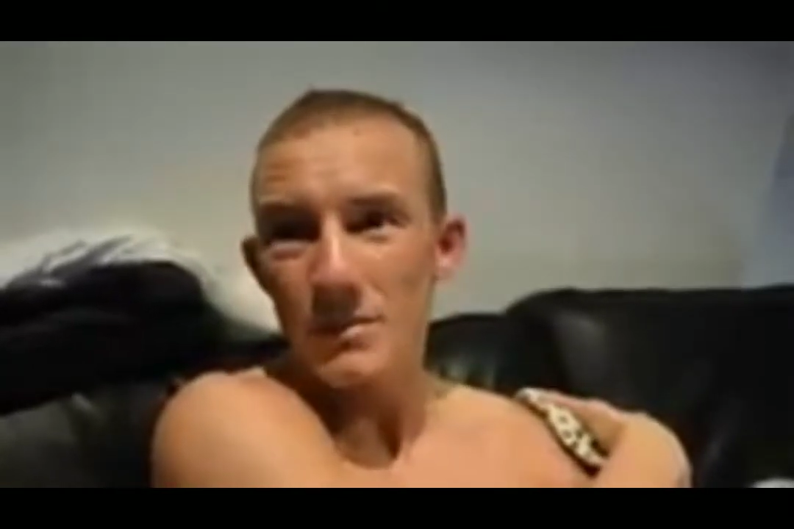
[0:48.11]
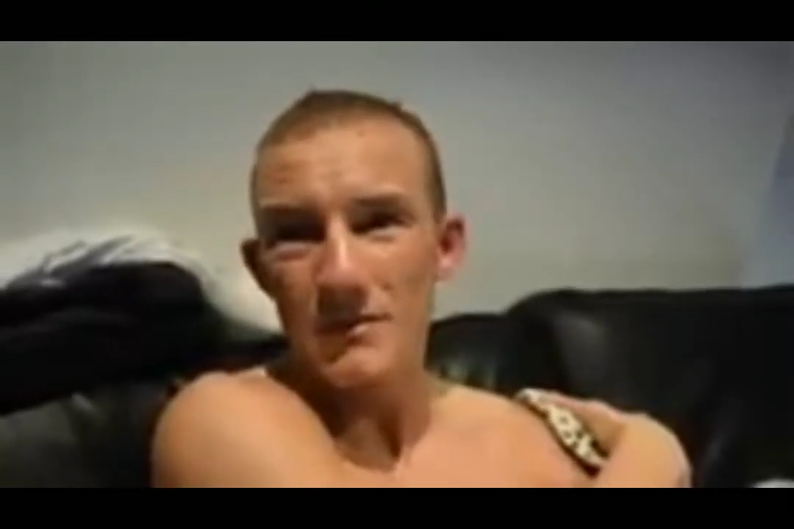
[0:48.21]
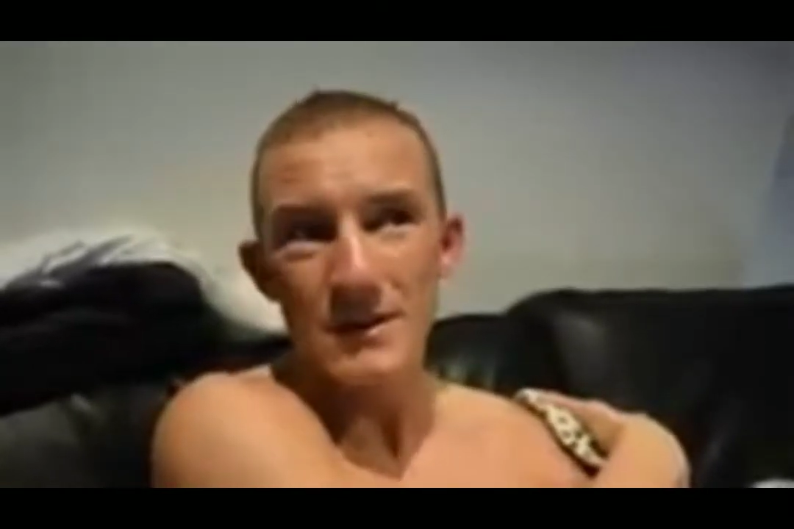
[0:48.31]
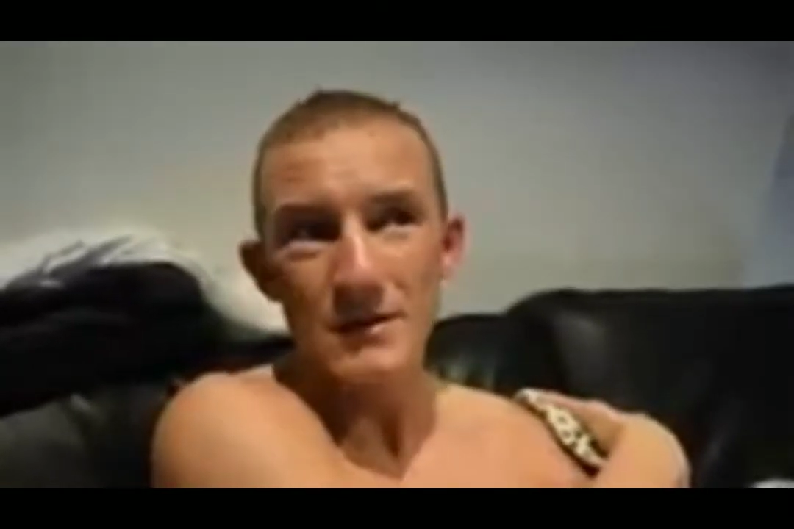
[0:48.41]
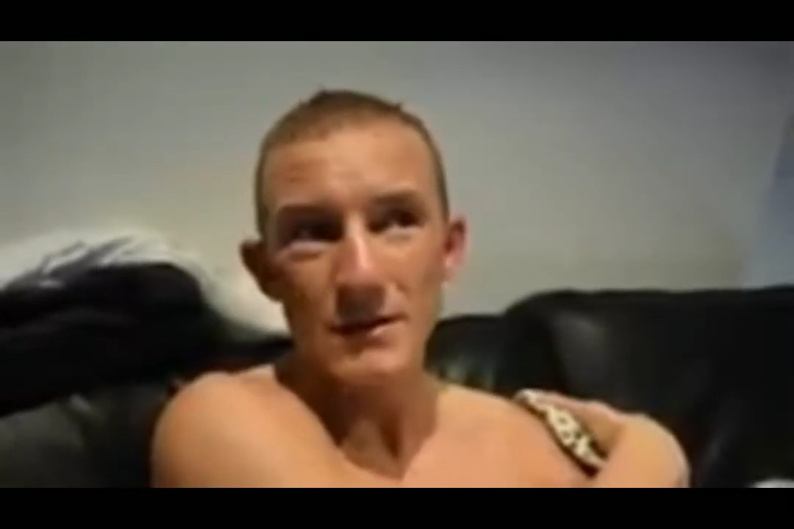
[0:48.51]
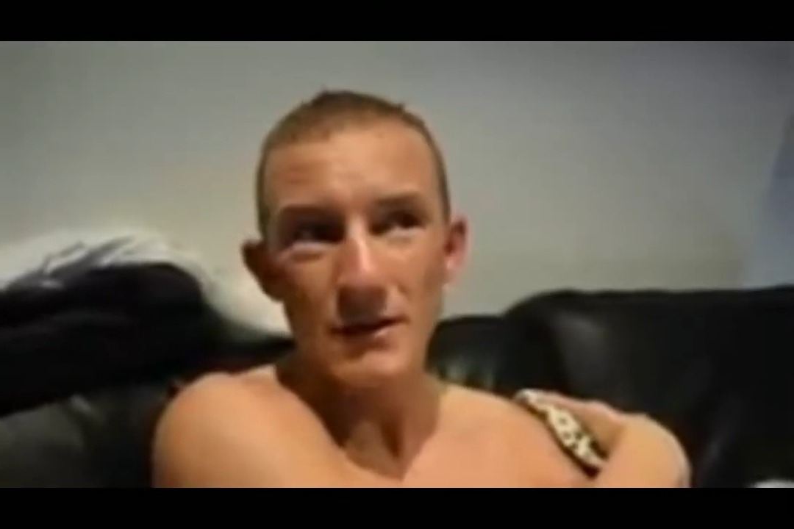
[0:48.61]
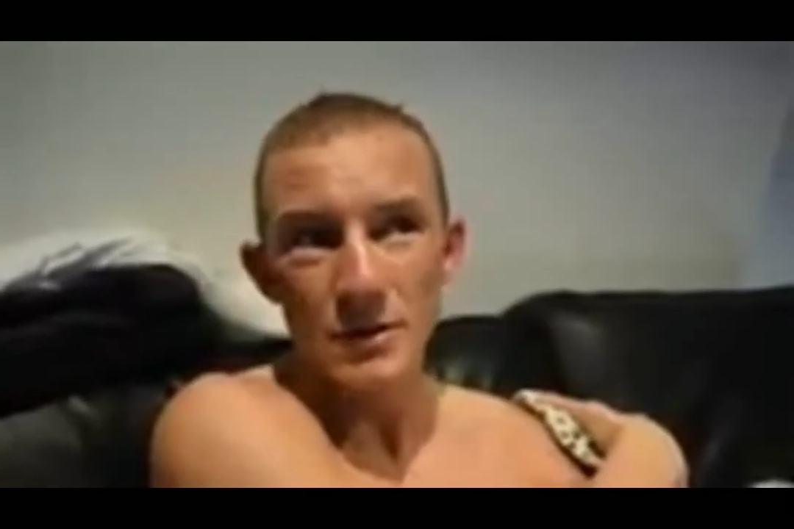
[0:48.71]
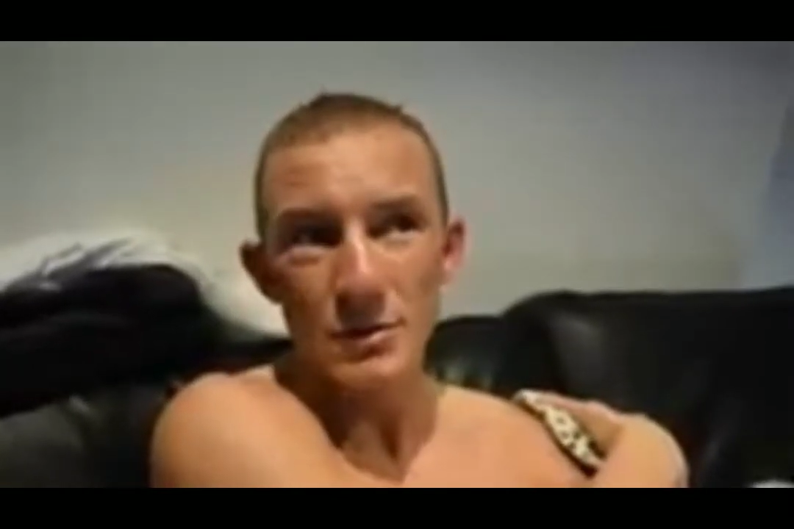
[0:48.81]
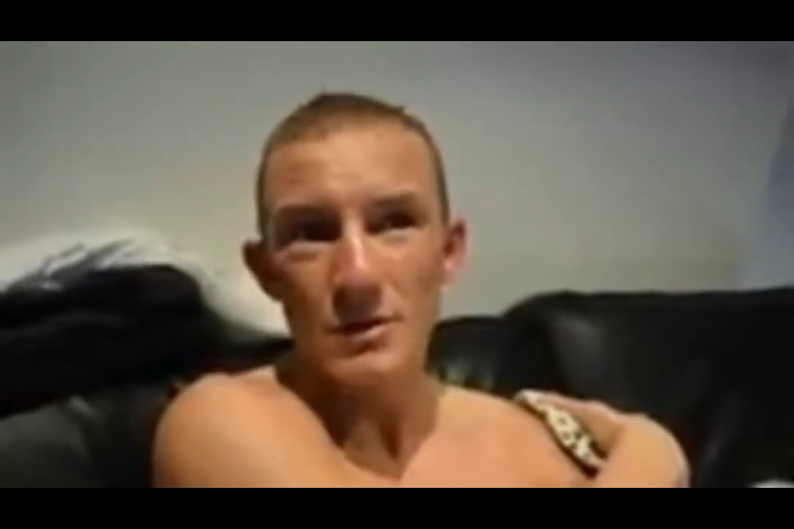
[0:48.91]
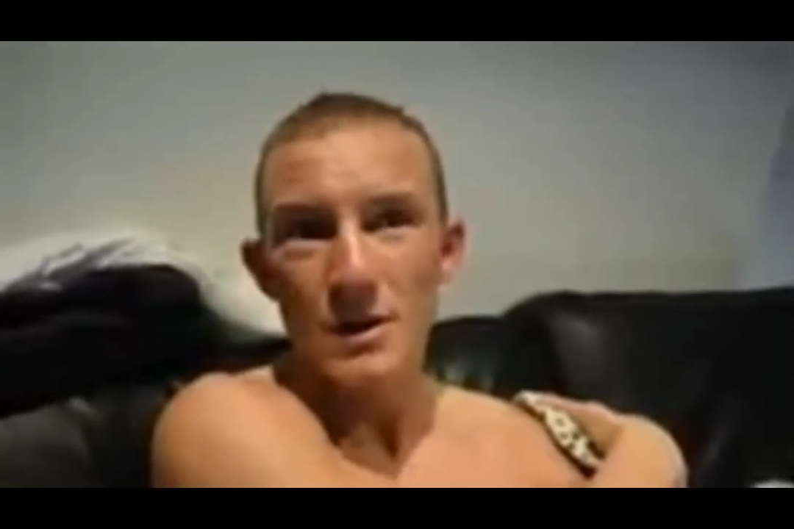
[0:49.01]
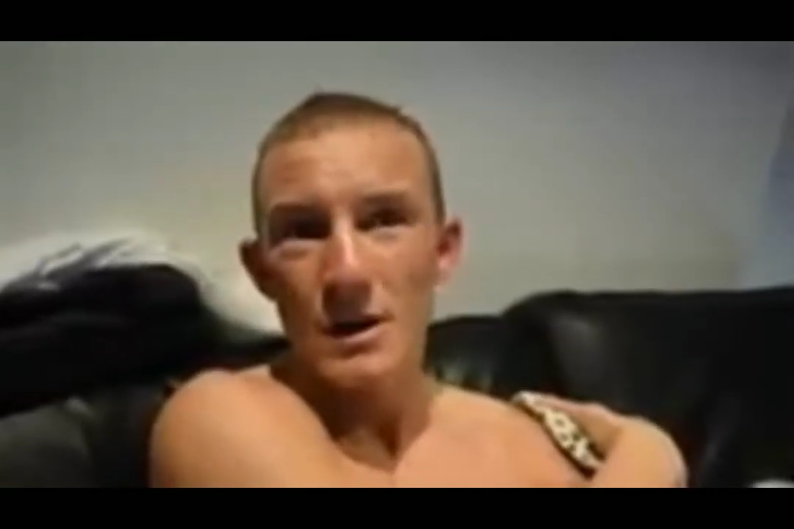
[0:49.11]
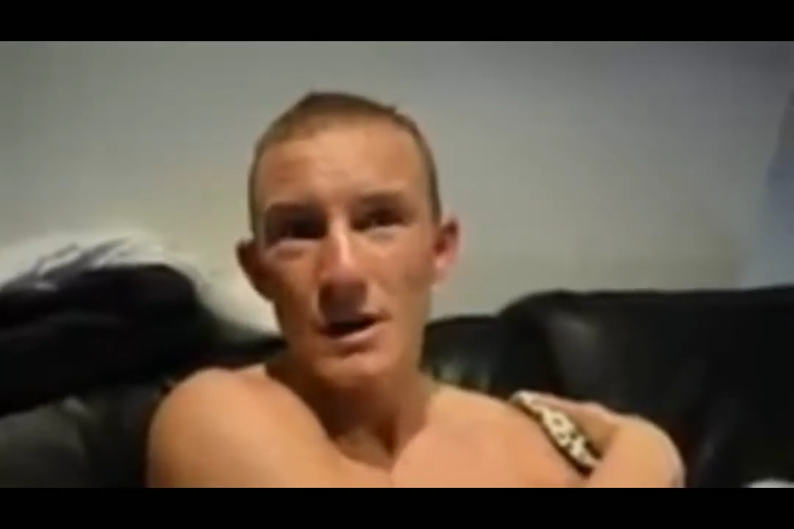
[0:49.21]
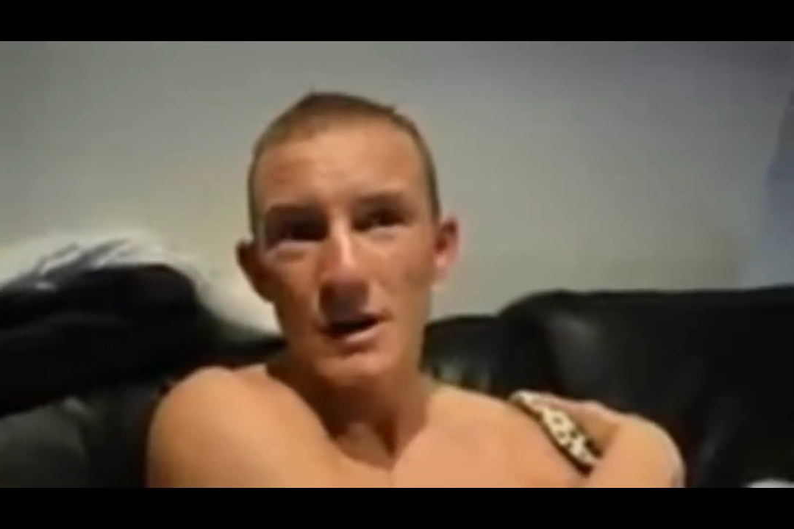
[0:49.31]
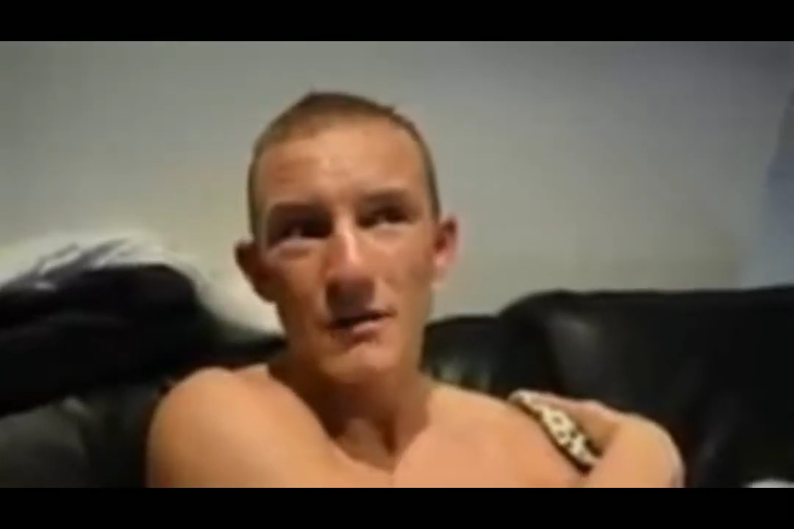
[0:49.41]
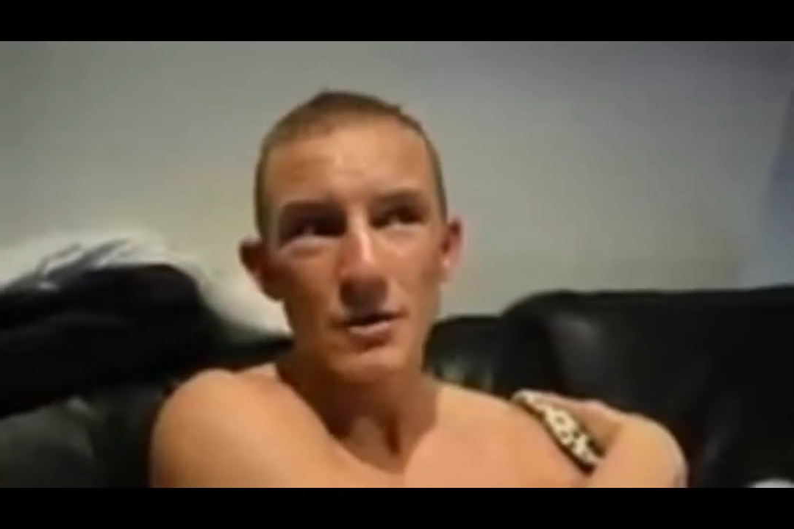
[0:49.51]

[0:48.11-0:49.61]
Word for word: I think in a few, in